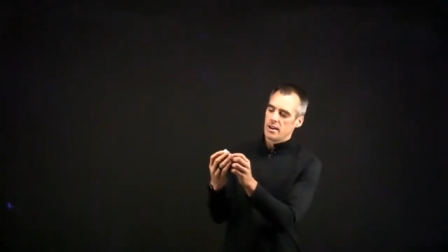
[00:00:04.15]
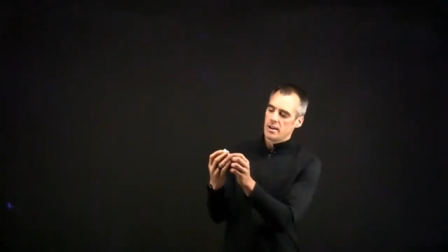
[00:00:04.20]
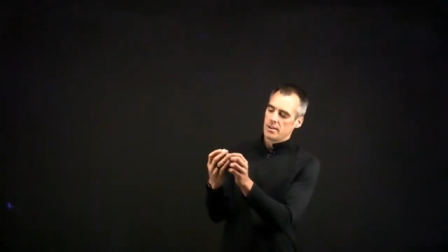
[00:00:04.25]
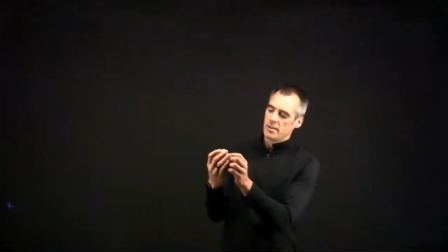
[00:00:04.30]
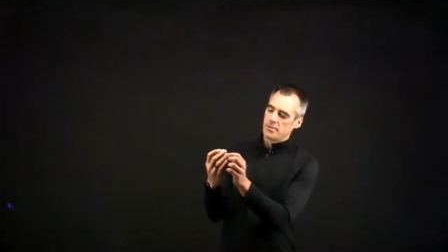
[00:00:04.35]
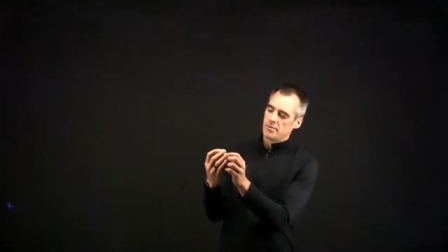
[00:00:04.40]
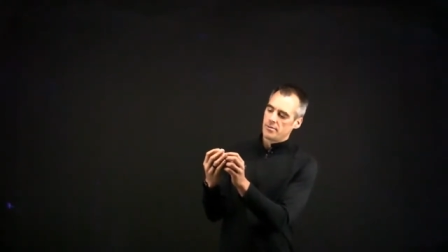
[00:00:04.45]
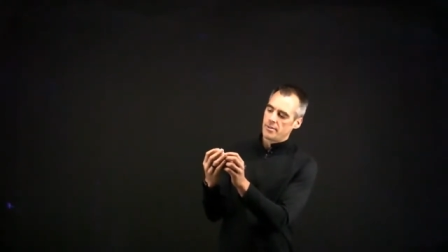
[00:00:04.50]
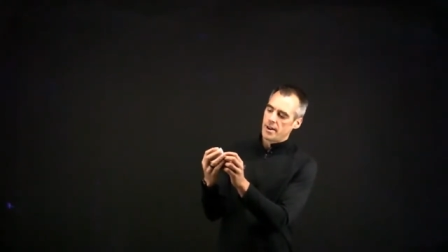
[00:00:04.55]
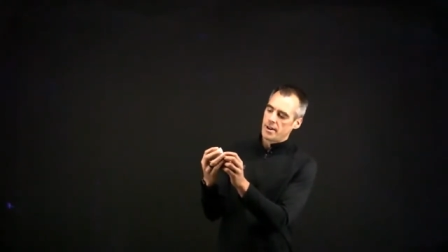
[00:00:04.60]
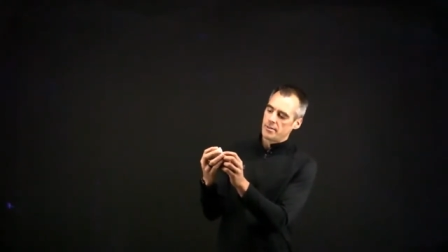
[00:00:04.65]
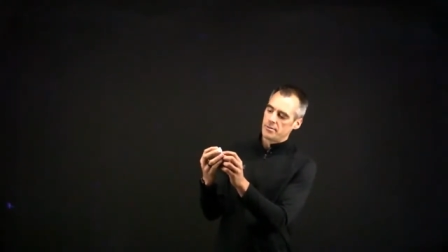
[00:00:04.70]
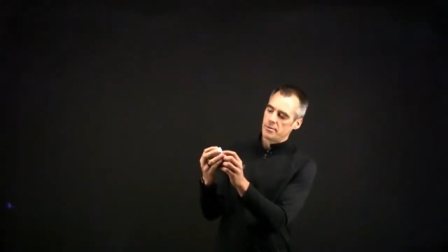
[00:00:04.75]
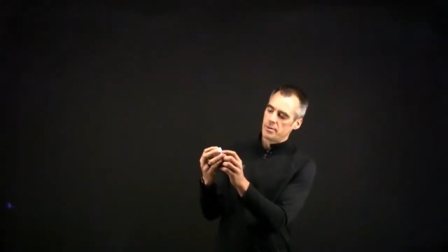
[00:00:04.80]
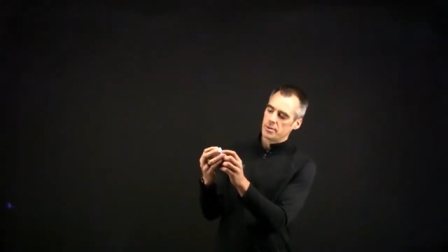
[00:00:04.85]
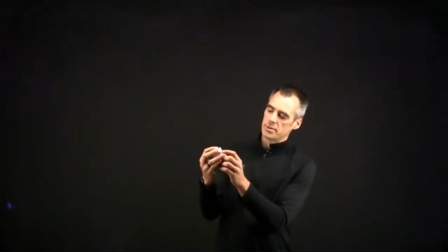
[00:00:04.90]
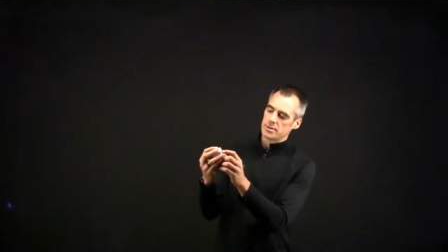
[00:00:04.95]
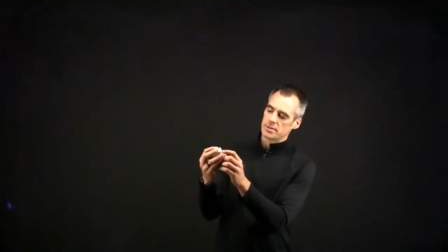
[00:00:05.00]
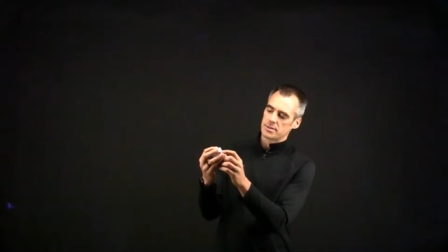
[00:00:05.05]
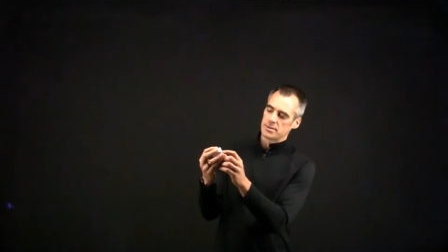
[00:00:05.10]
5
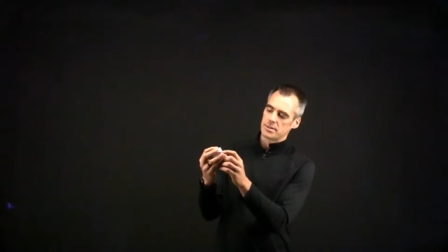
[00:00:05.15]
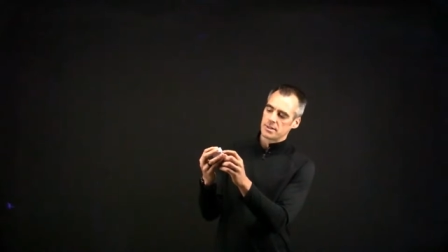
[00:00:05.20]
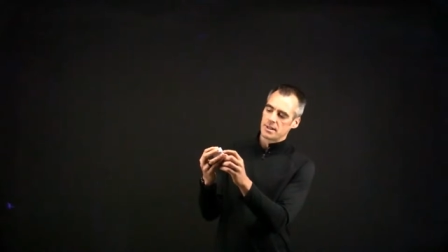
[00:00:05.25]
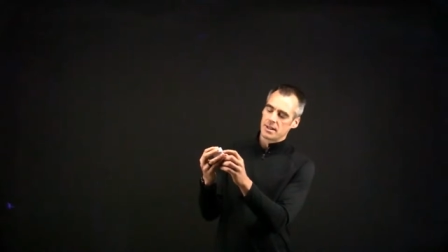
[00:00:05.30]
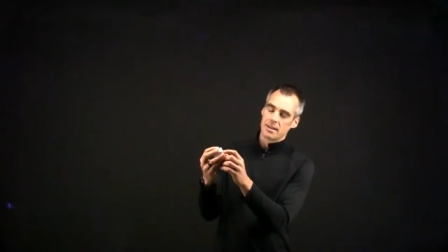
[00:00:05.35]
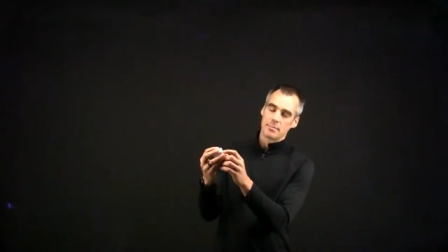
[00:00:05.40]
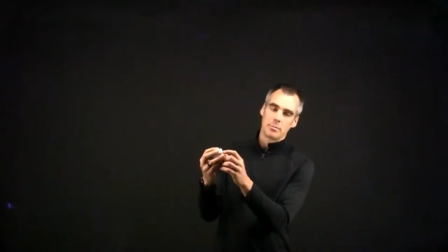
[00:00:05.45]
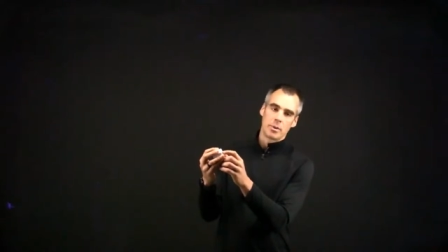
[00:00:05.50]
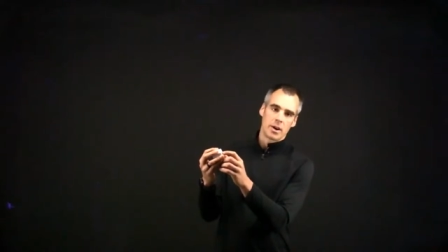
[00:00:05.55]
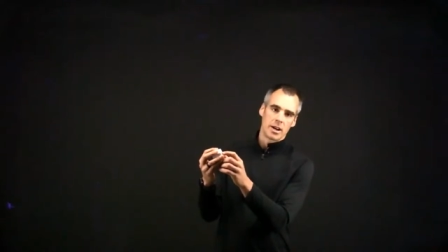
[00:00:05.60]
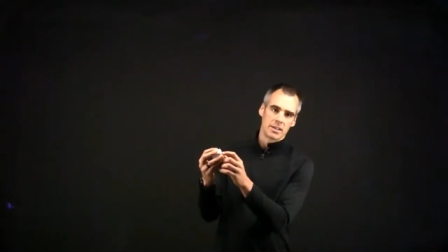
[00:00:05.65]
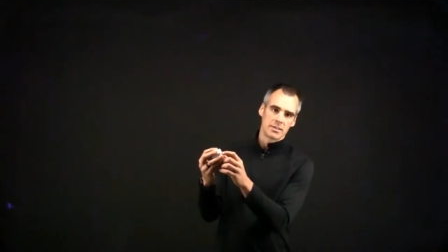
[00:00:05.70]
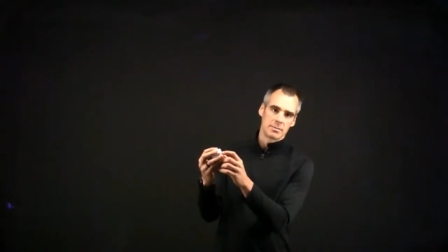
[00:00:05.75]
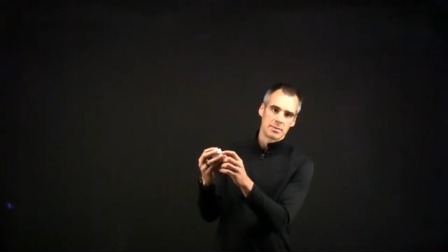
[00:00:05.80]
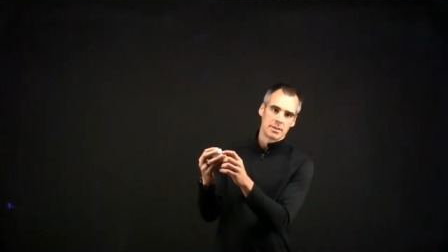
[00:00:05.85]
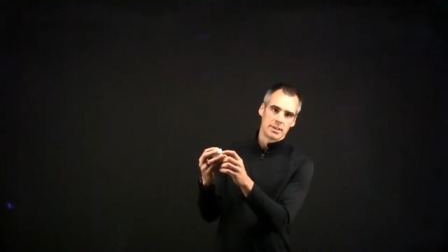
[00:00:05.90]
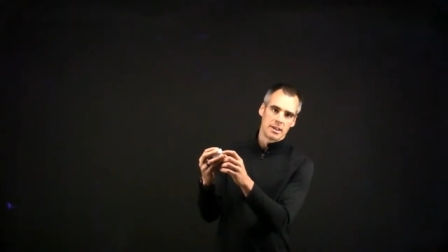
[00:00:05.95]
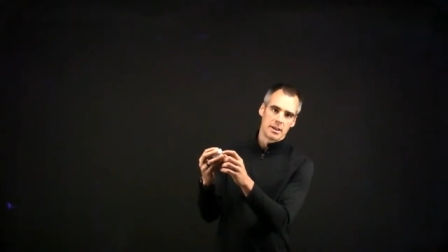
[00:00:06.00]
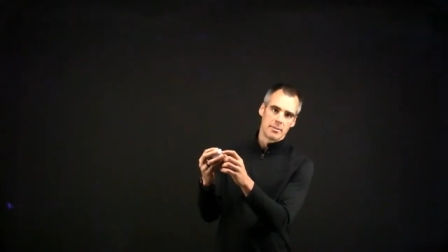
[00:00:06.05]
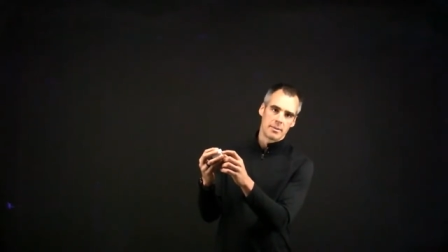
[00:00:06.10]
volts
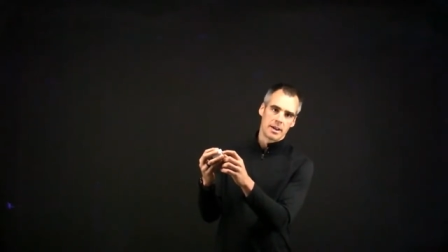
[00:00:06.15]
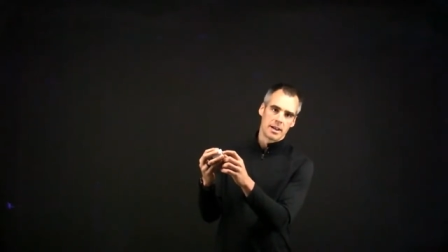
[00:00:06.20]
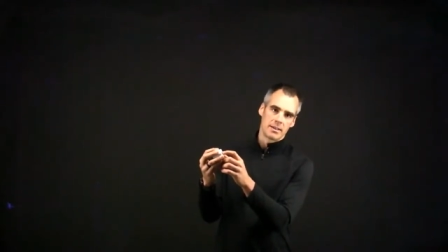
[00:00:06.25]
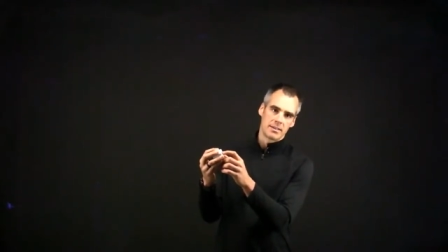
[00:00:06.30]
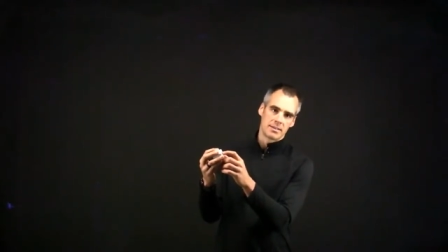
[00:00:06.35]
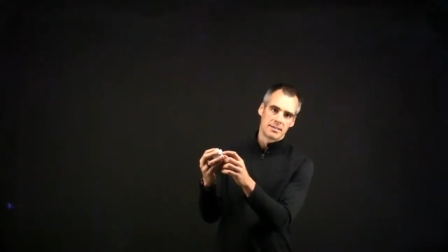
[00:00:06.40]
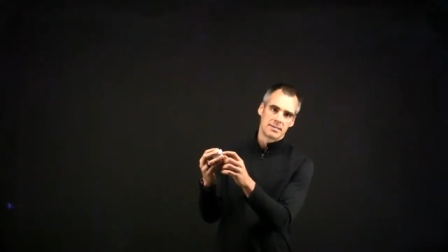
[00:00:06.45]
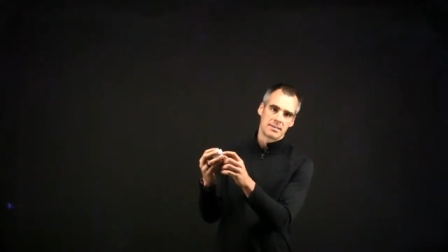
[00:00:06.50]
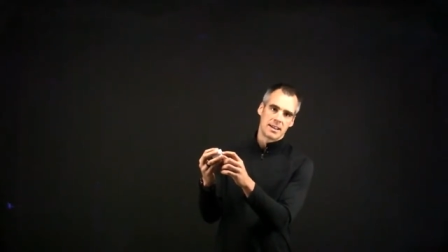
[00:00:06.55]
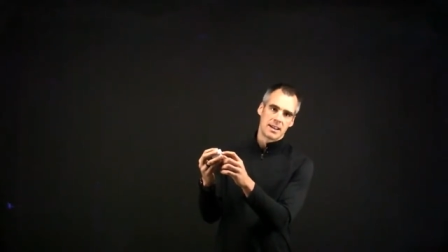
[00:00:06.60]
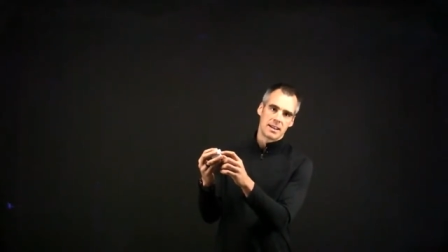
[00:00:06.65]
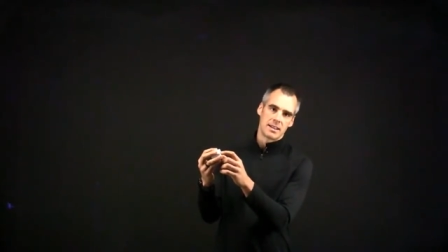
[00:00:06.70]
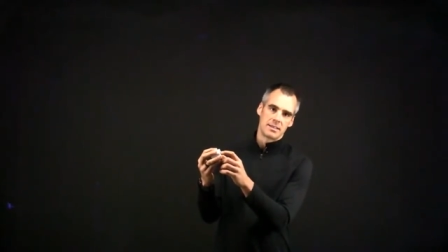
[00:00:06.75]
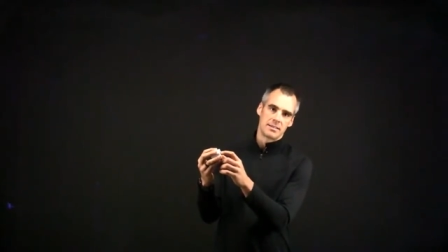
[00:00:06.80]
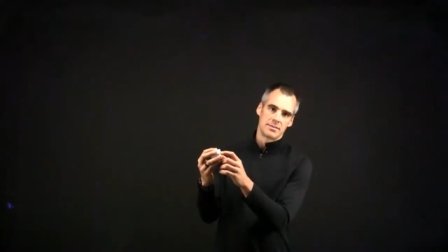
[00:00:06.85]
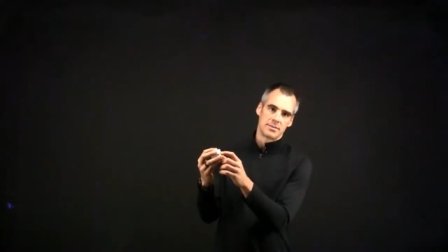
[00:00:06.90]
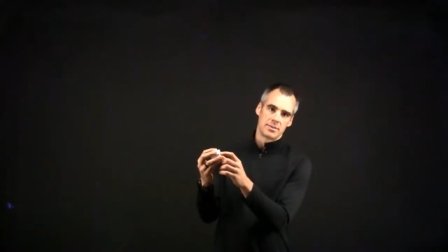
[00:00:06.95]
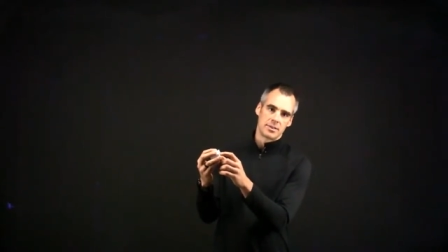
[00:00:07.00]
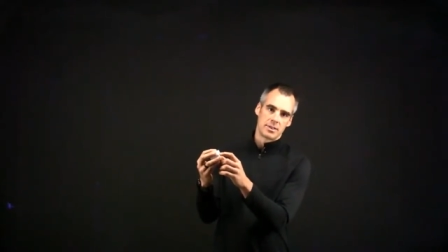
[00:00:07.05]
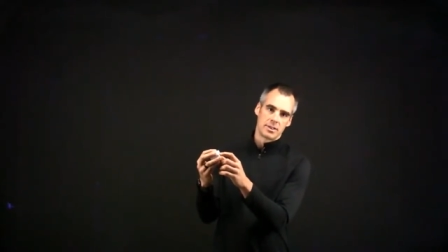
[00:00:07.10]
approximately coming out the sides
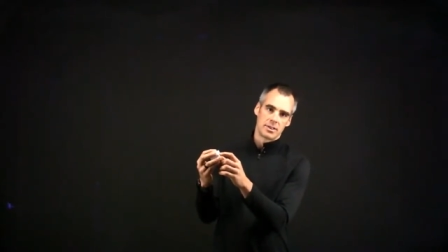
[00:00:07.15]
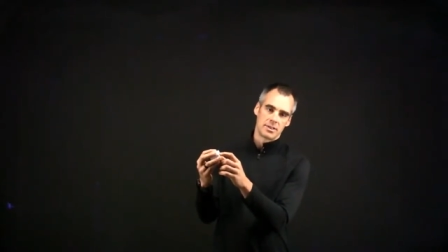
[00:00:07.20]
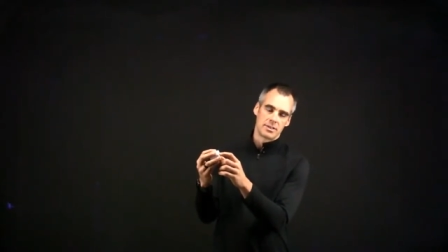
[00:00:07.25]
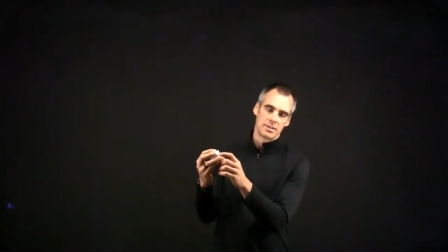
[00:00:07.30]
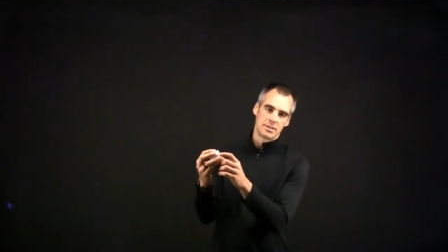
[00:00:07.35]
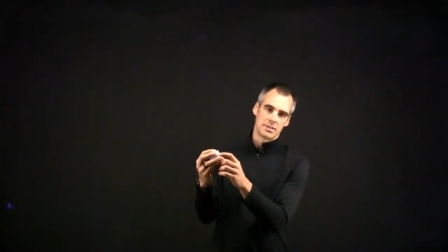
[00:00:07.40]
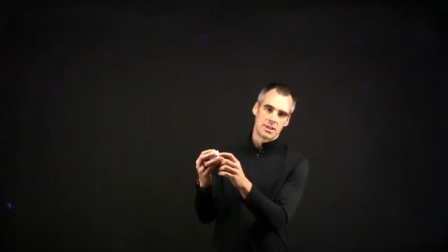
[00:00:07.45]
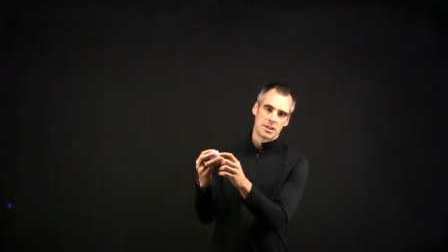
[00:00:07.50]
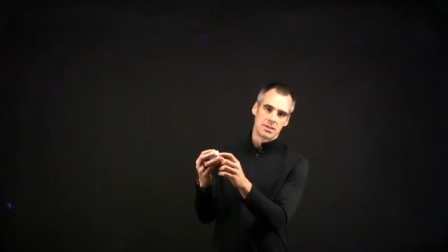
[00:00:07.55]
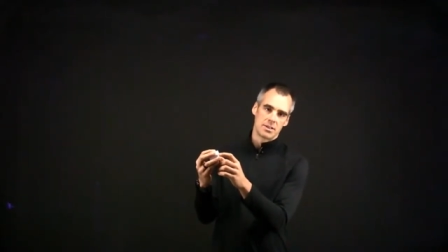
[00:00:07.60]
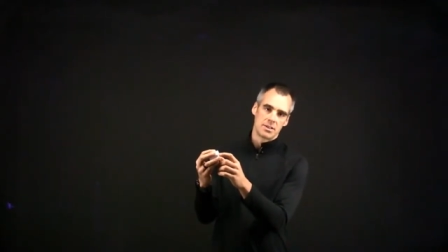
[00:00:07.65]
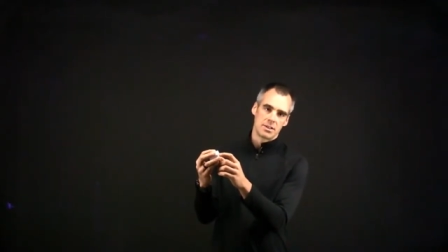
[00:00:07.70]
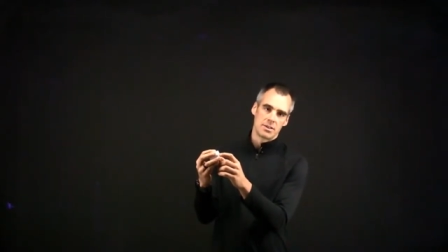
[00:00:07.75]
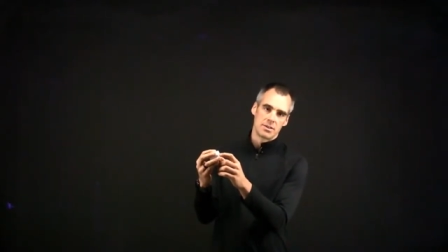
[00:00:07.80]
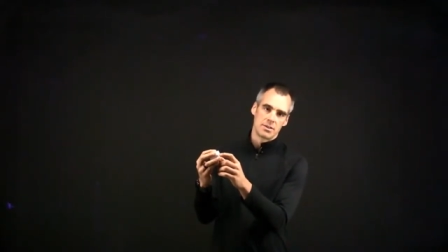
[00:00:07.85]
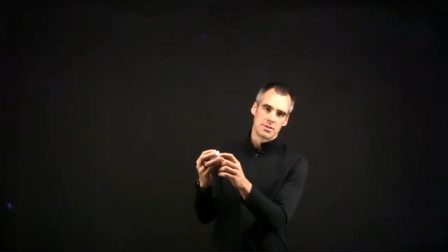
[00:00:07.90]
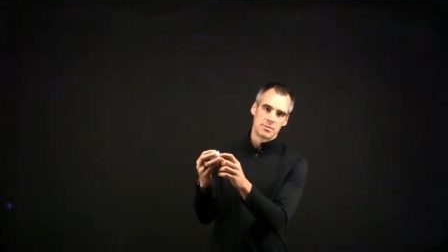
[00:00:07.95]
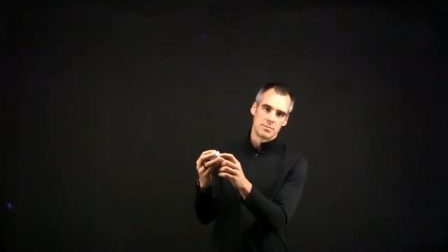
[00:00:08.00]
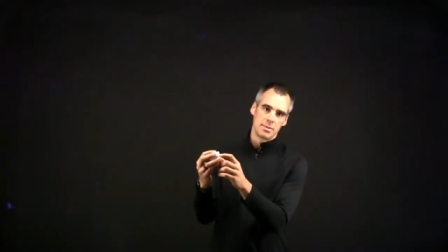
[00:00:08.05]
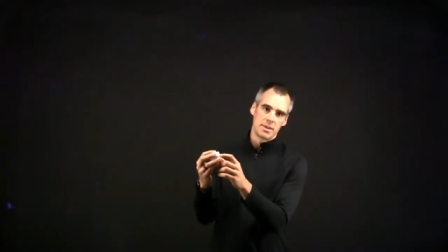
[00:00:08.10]
for to charge your
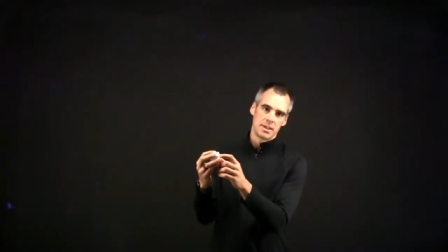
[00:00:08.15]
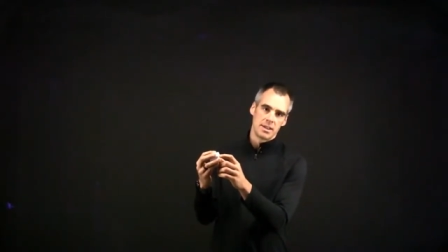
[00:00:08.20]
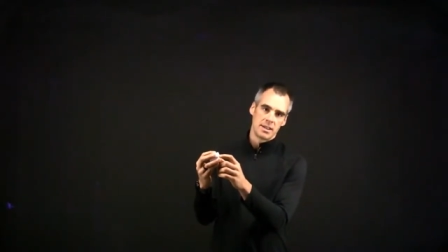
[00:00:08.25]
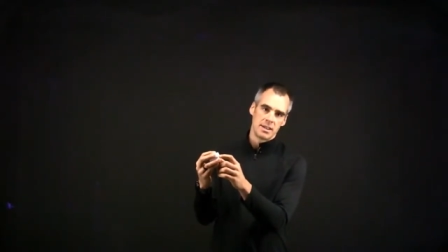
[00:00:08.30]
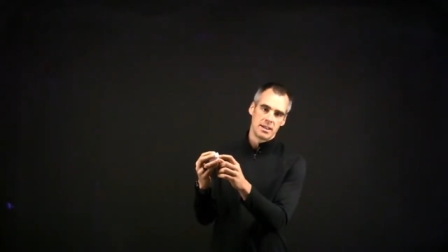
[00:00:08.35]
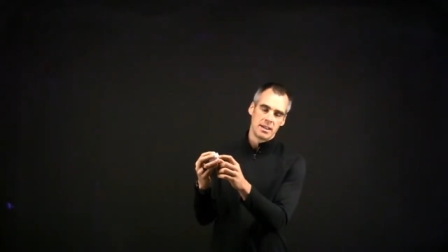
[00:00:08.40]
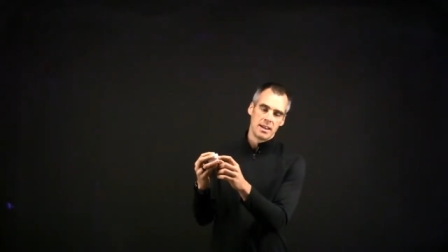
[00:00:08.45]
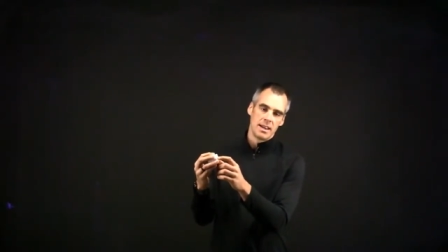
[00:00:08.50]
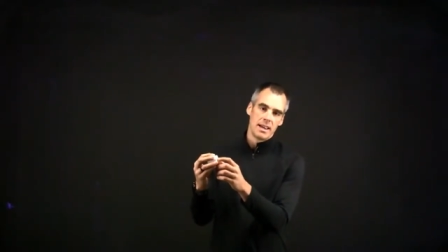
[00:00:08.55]
USB.